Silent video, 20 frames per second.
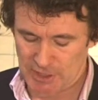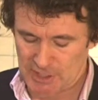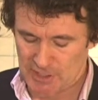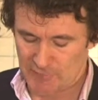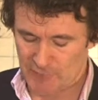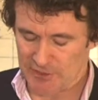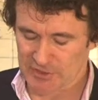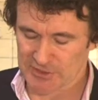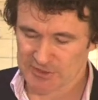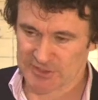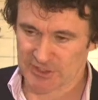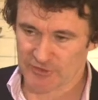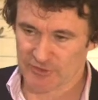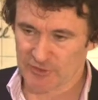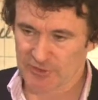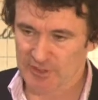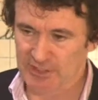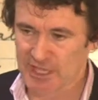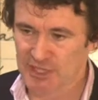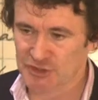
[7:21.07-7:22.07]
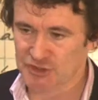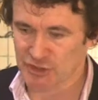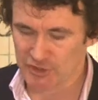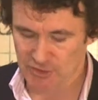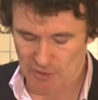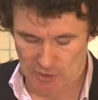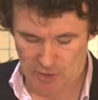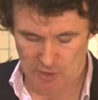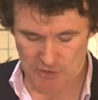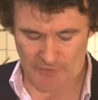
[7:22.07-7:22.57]
If we consider the ancient
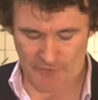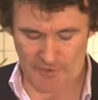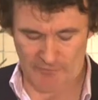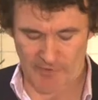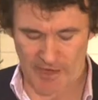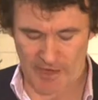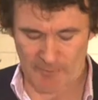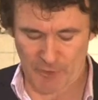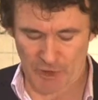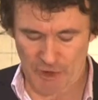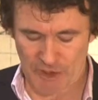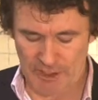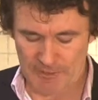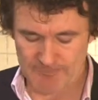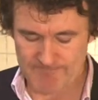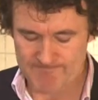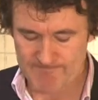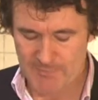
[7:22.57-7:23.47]
order of Hibernia,